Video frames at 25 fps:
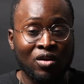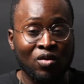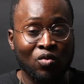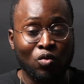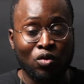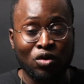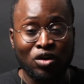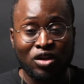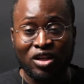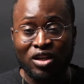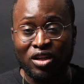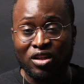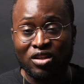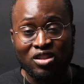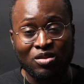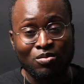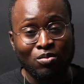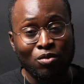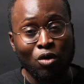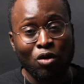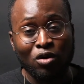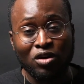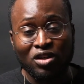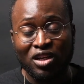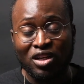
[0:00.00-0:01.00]
We're gonna get into
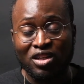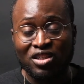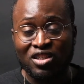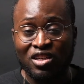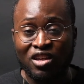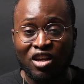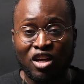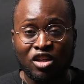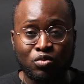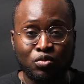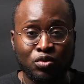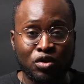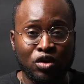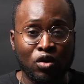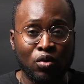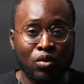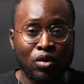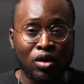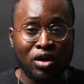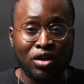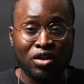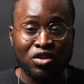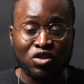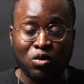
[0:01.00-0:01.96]
more details as we go on,